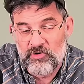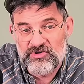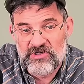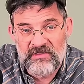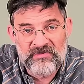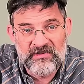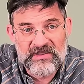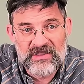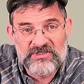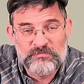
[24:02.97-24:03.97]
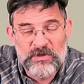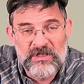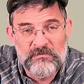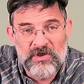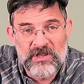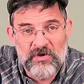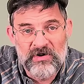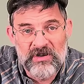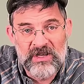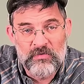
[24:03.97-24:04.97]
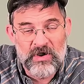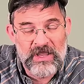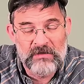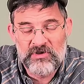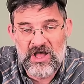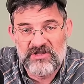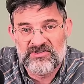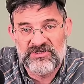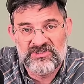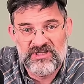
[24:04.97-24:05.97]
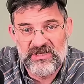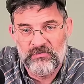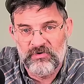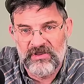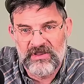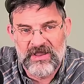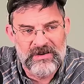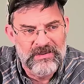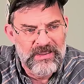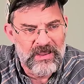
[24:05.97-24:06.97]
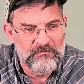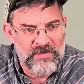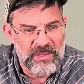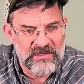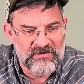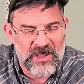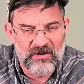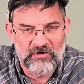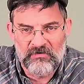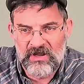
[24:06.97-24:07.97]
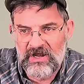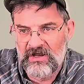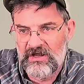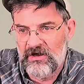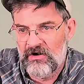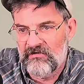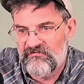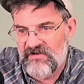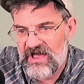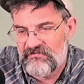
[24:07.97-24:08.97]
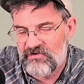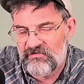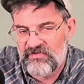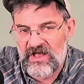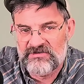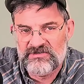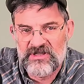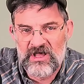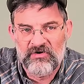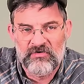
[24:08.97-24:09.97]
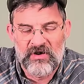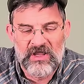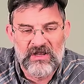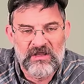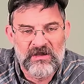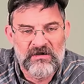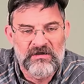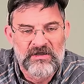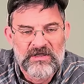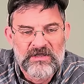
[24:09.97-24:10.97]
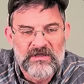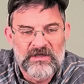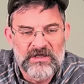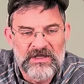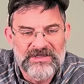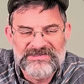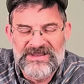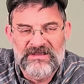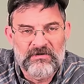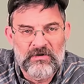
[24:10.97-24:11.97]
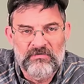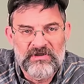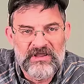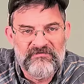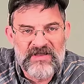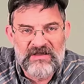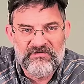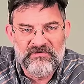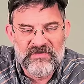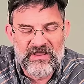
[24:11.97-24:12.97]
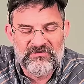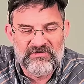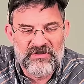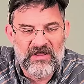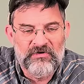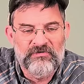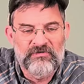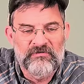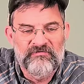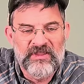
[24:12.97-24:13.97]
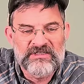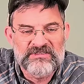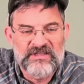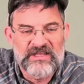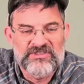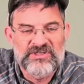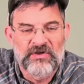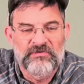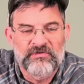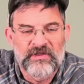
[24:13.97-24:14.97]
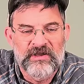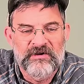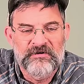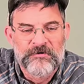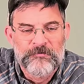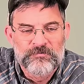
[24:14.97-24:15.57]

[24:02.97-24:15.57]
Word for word: Personally, I think they could spend the money on it anyway. I'm constantly seeing where they got $1 million grant here, a $500,000 grant here. It's not going to take $500,000 to fix that shelter there.